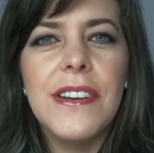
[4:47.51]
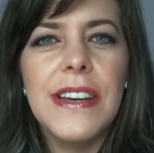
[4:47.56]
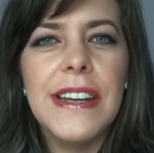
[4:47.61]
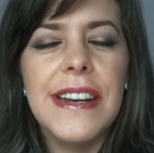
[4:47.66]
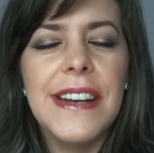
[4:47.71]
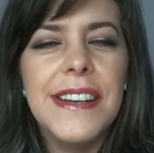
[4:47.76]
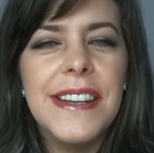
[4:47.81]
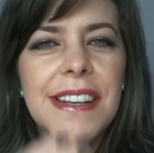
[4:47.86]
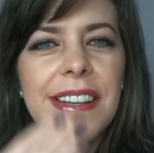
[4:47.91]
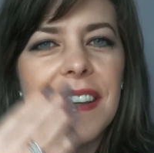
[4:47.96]

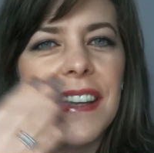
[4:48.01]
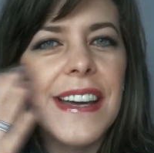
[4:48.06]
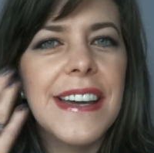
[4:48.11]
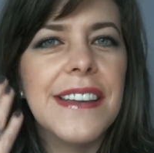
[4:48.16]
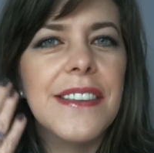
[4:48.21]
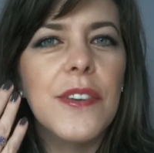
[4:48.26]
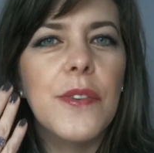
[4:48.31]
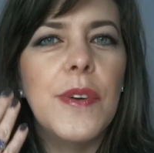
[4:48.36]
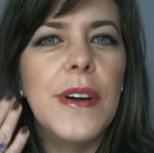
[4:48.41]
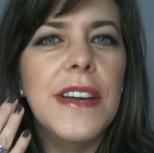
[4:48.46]
and I didn't
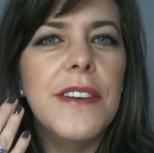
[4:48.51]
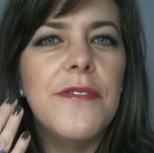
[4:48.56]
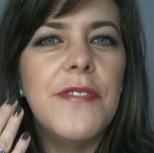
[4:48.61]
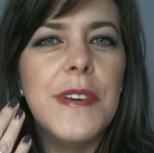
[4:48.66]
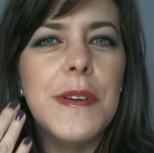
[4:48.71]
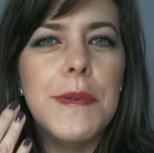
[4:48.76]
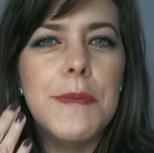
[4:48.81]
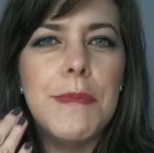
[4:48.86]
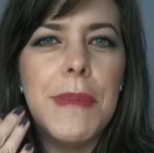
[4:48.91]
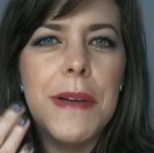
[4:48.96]
like the way it
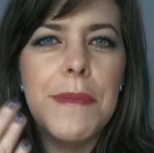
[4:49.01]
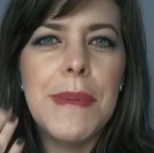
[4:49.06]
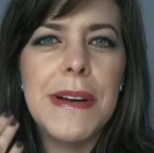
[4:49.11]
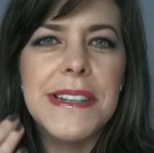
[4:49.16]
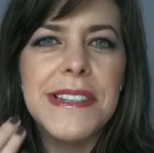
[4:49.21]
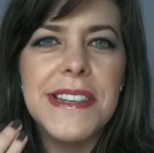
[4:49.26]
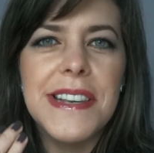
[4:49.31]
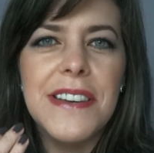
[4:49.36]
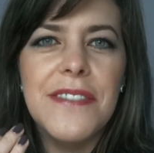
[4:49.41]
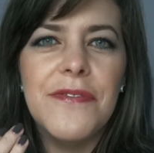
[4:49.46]
made my
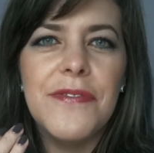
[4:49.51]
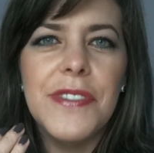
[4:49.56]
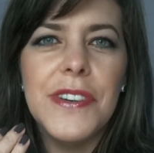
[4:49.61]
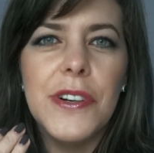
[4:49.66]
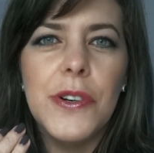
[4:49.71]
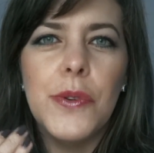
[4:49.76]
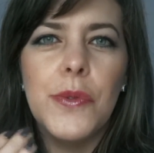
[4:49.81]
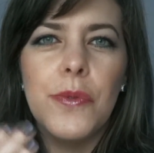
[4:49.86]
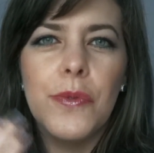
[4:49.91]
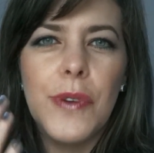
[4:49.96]
skin
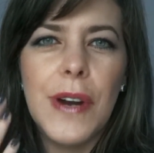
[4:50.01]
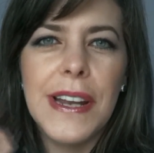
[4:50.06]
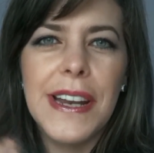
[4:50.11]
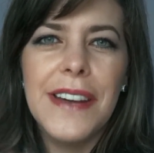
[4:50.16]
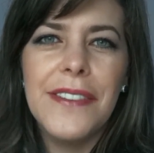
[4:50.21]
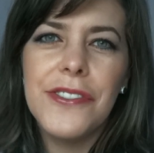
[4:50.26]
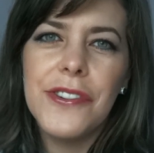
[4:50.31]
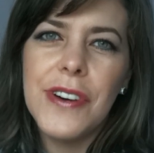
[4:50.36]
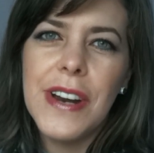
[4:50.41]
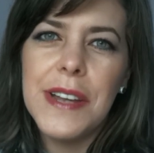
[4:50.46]
feel right
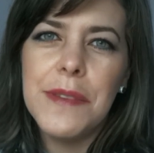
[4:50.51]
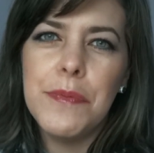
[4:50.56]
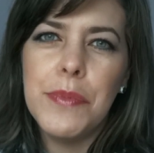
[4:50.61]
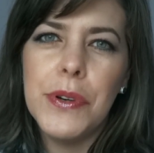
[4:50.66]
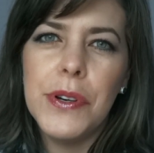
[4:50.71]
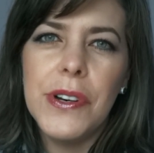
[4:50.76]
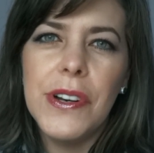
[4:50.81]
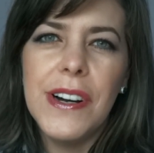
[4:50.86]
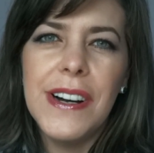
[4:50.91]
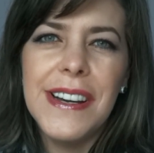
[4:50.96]
after I'd
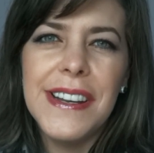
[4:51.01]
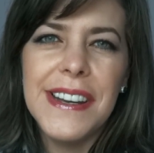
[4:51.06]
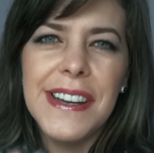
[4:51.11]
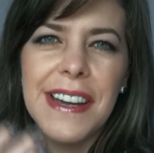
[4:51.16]
put it on.